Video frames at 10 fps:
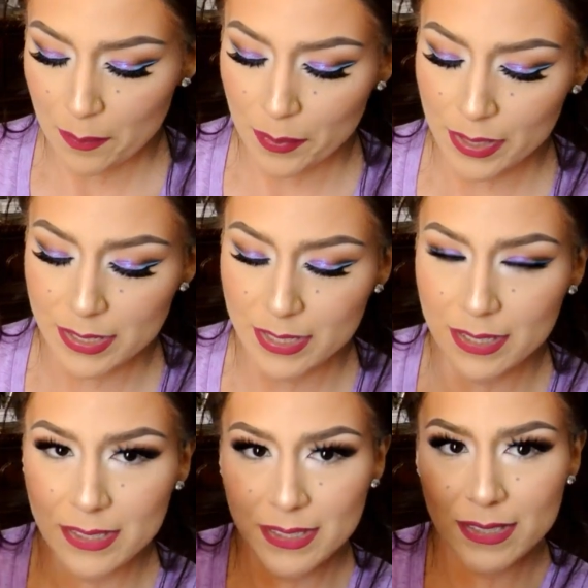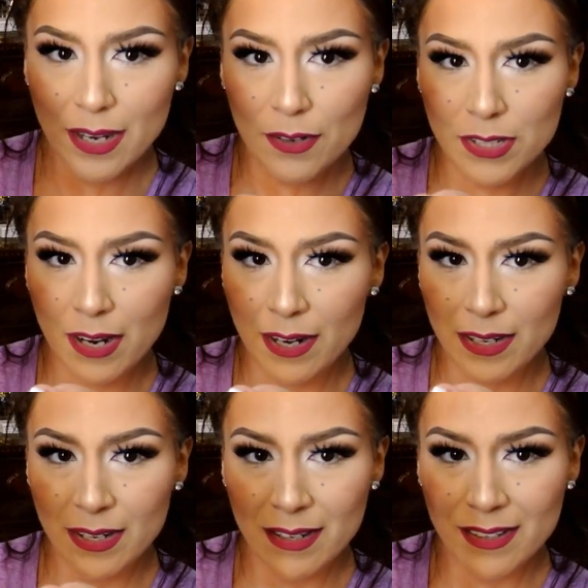but this is how
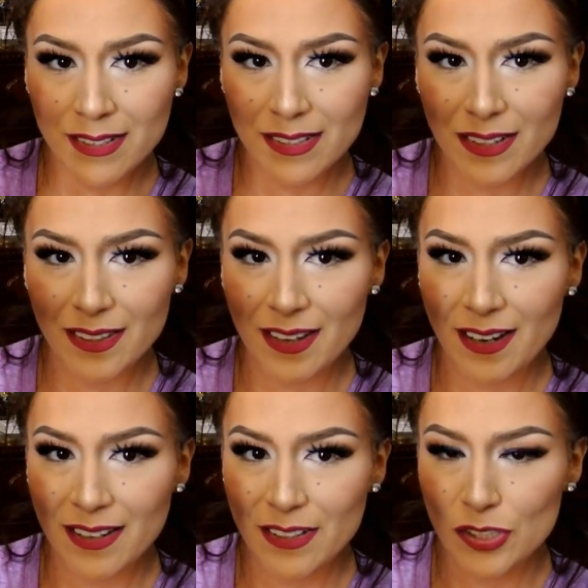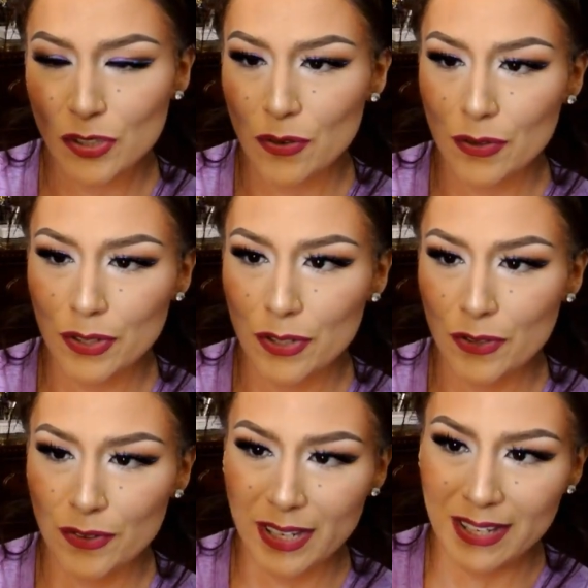tiny it is. Look at that. It's so
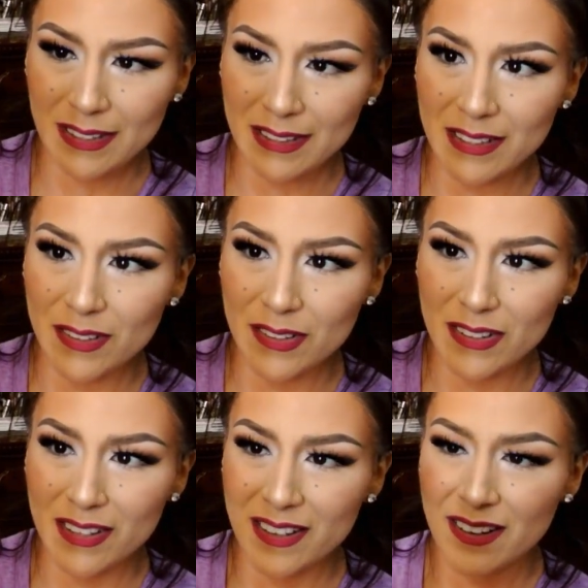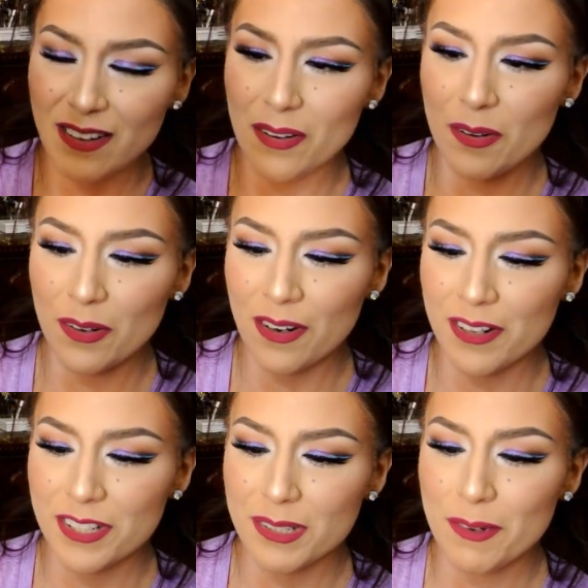cute and little. Oh
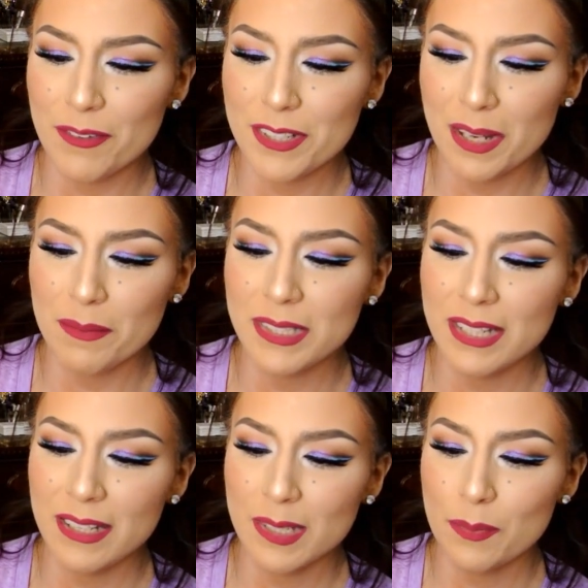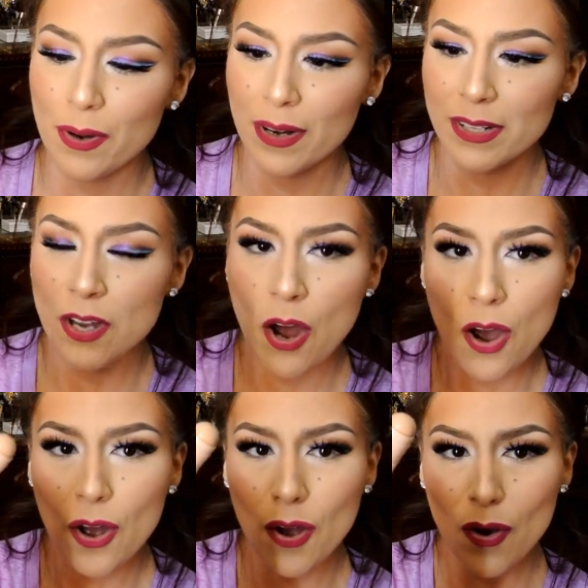gosh, this is my first time seeing this product.
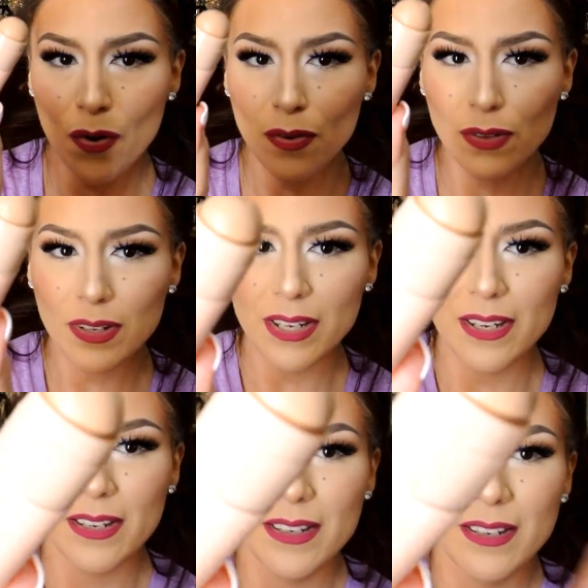Oh, look at it.